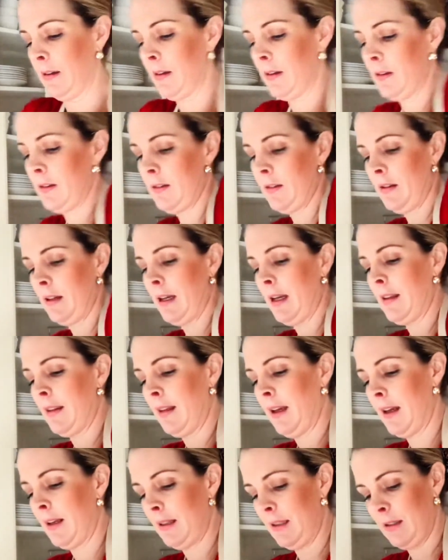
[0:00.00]
to get
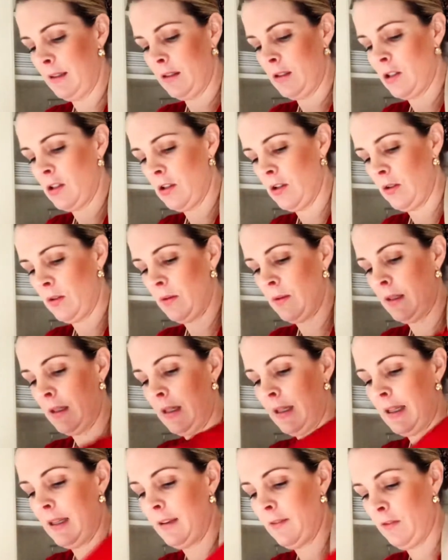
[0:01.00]
that into an
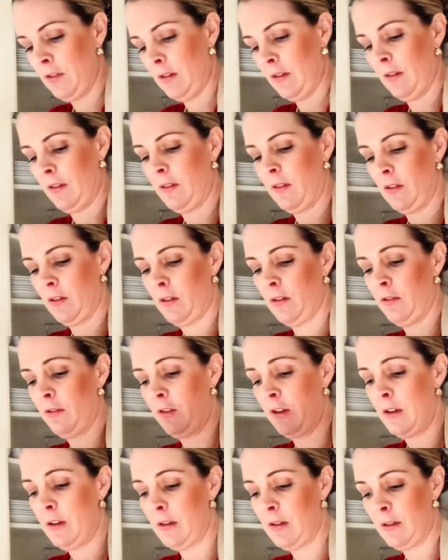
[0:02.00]
even sort of
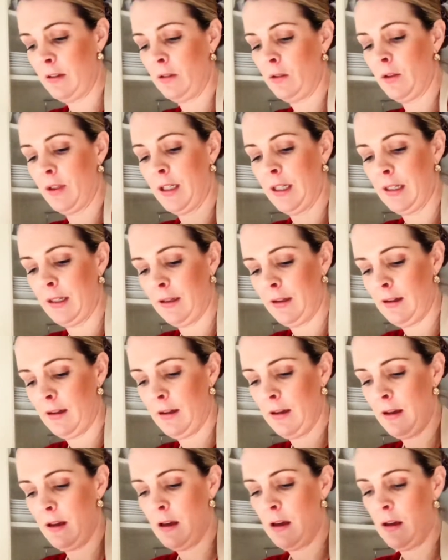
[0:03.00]
looking
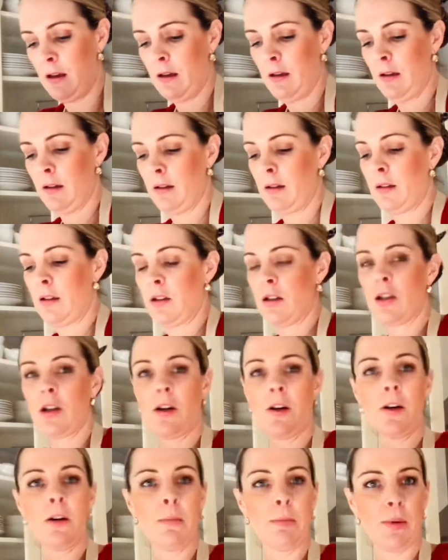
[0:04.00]

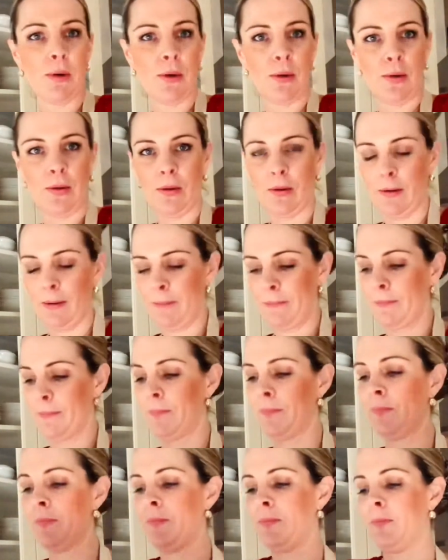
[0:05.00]
dough ball.
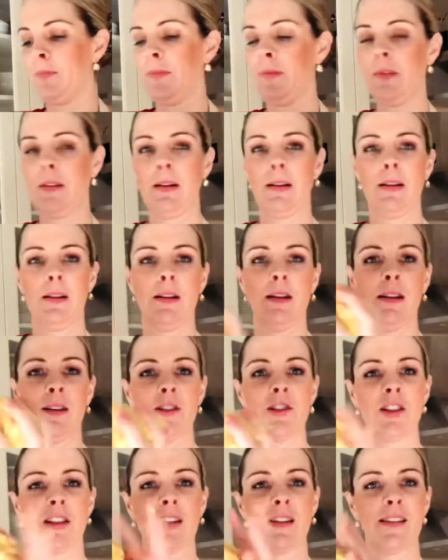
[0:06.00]

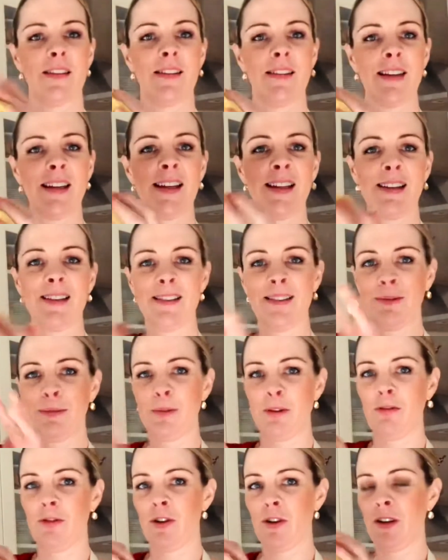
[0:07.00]
As you can see,
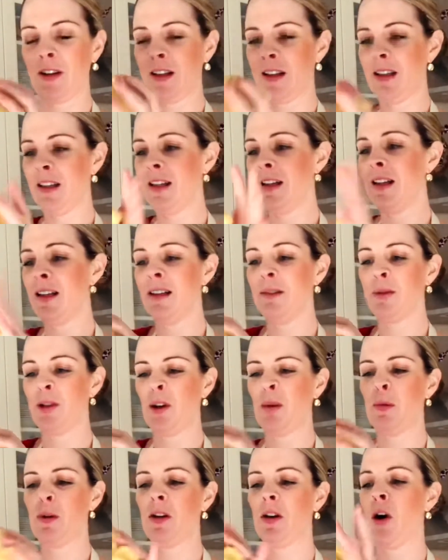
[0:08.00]
we've got it here. We
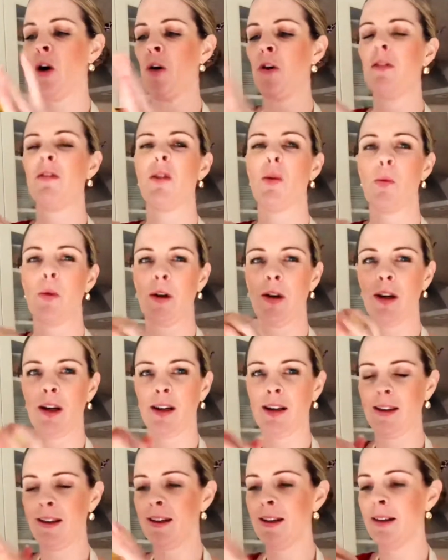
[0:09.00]
don't want to
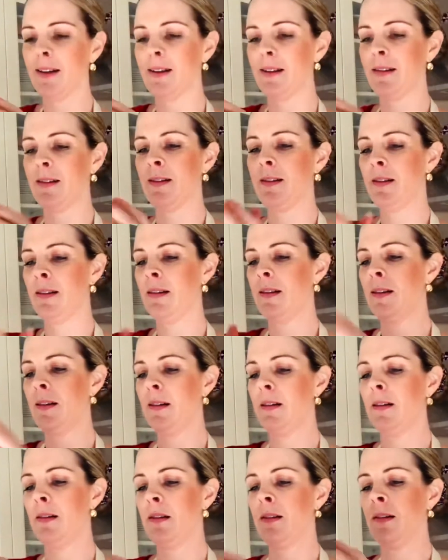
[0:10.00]
overwork it.
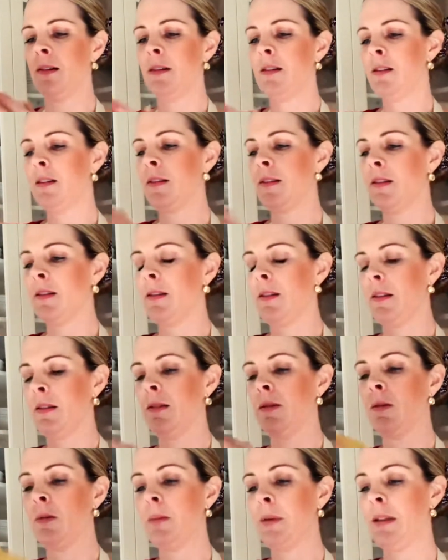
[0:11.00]
Just a
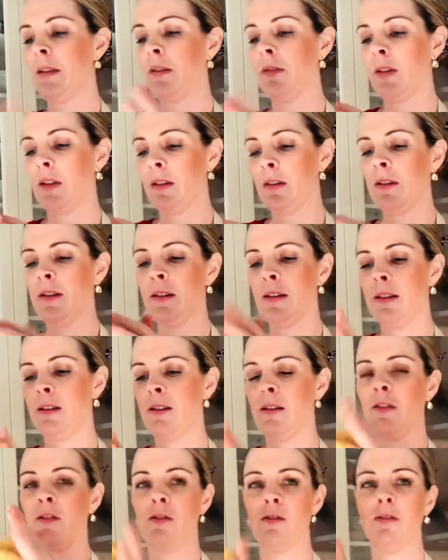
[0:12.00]
little bit of
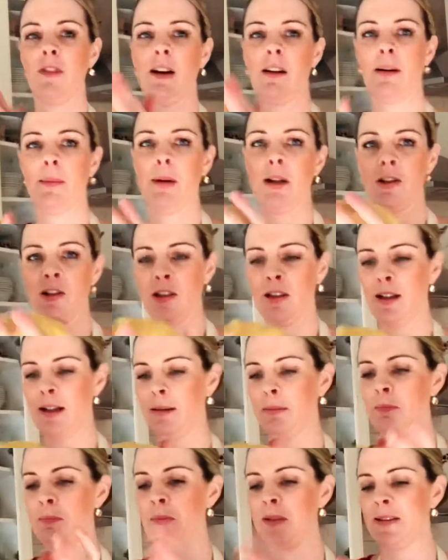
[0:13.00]
it's very much like
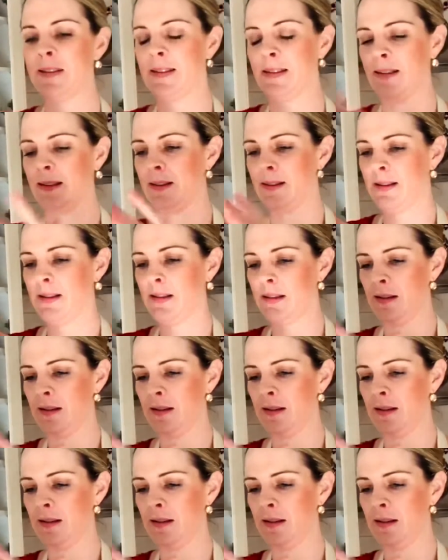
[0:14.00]
a biscuit